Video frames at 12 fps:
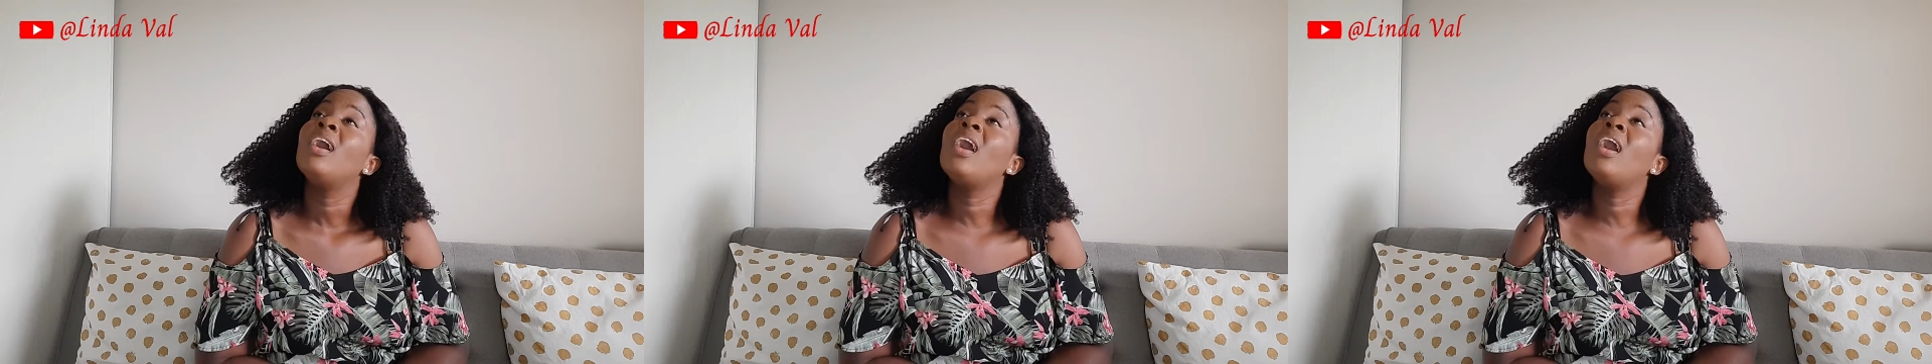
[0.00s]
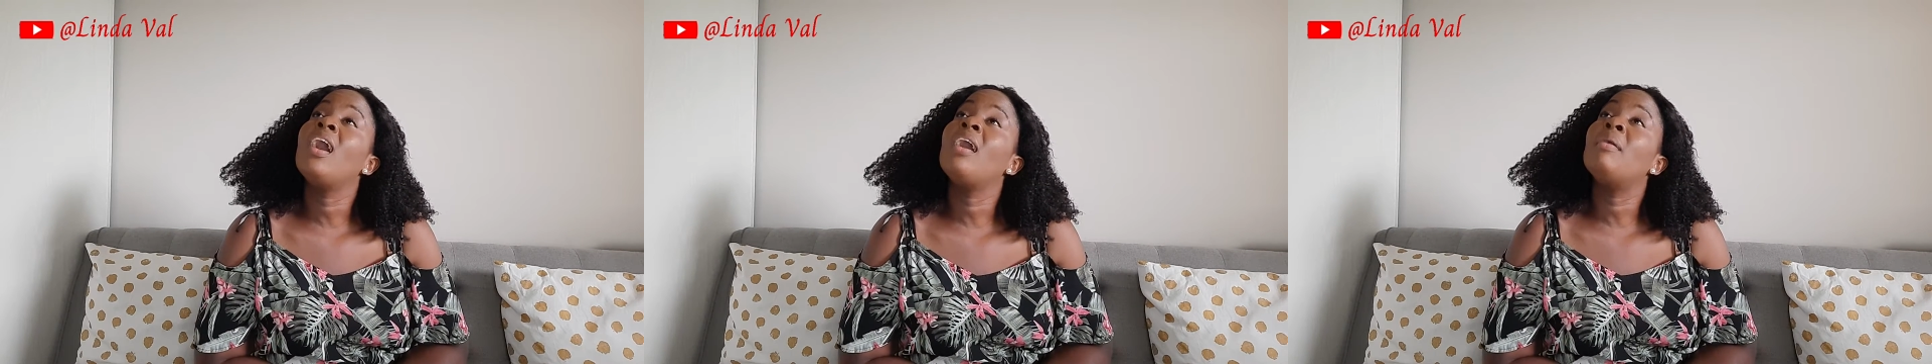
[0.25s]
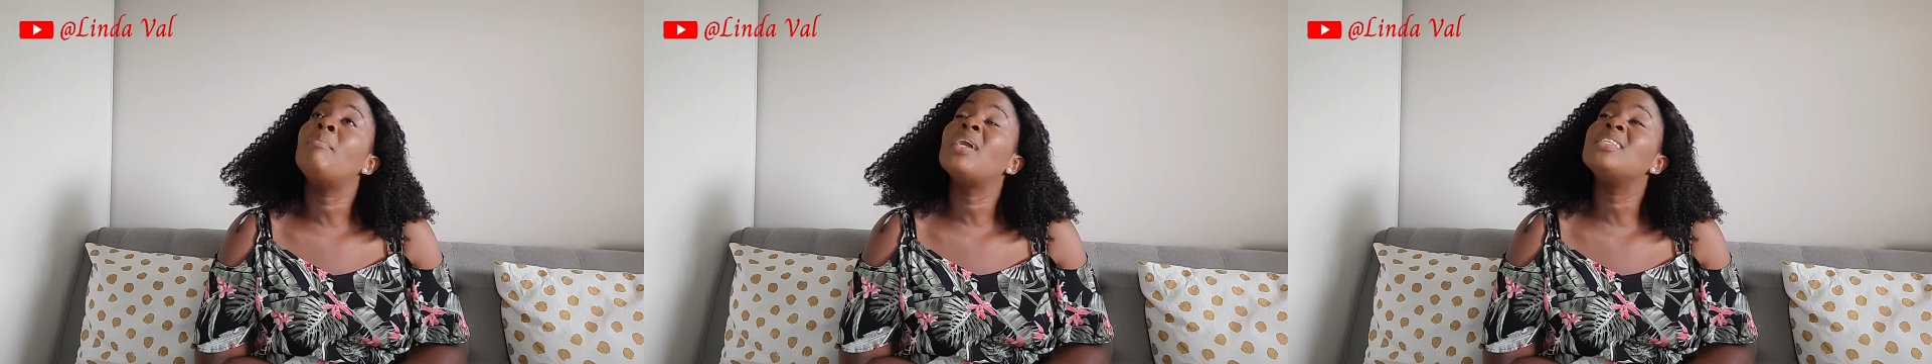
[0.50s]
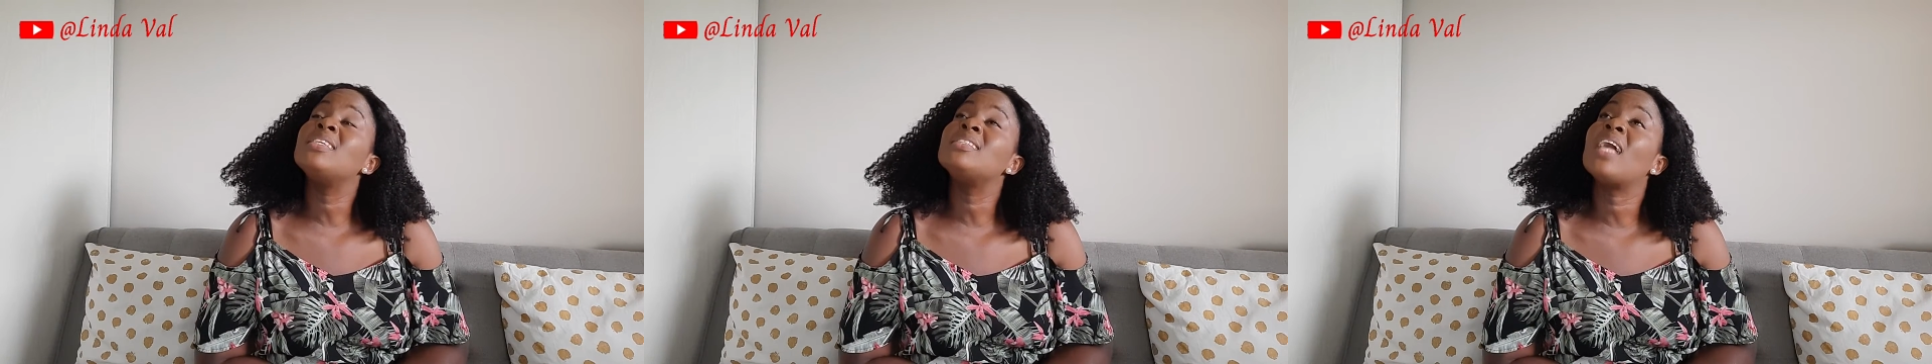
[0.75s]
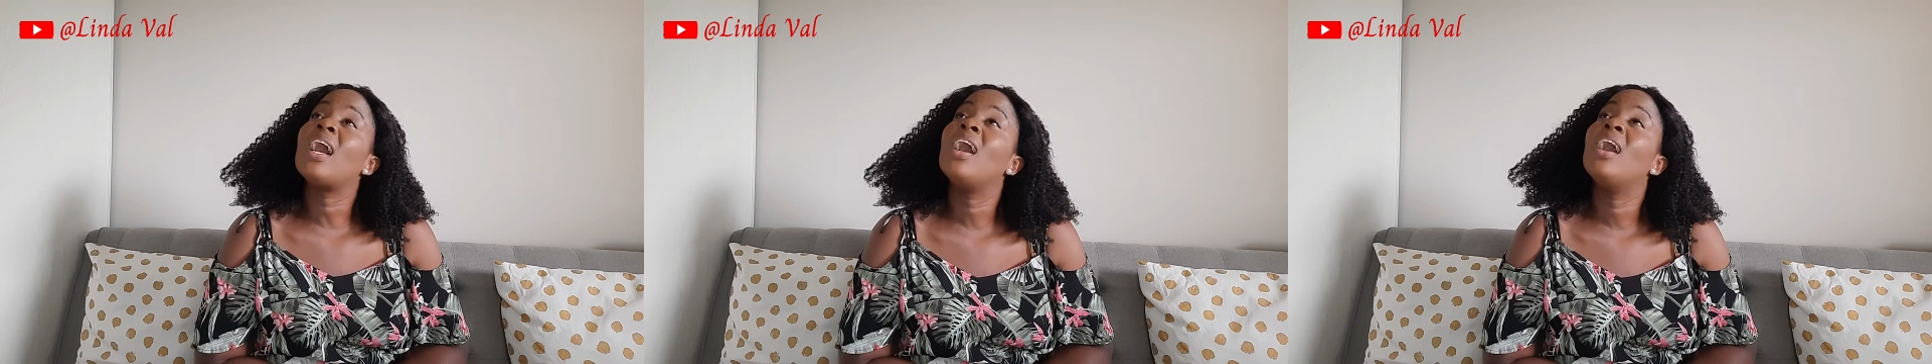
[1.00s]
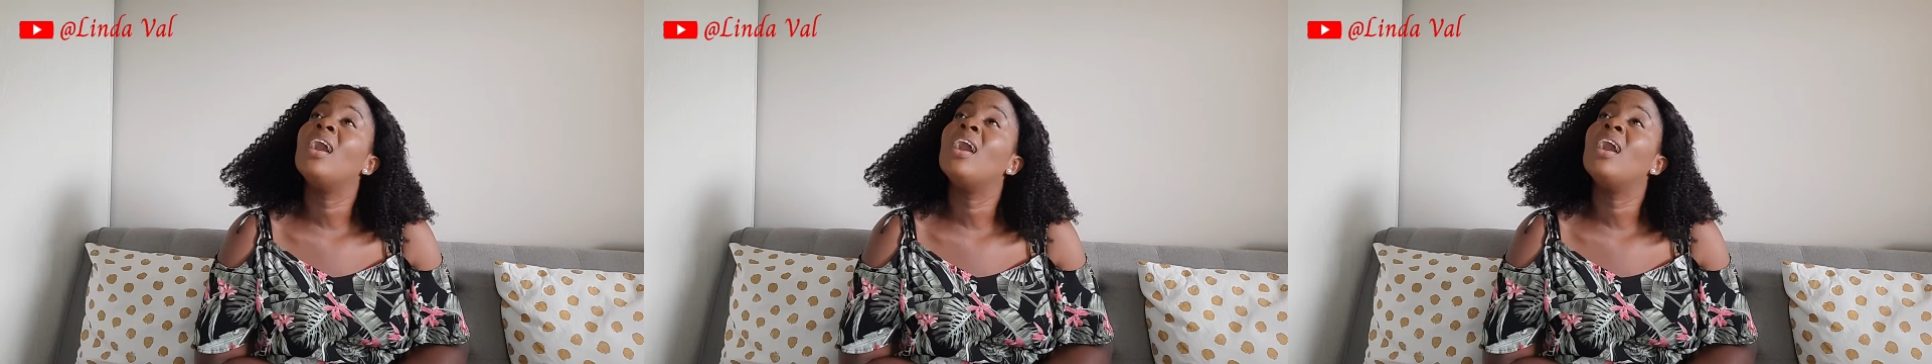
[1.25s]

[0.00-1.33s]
My sister,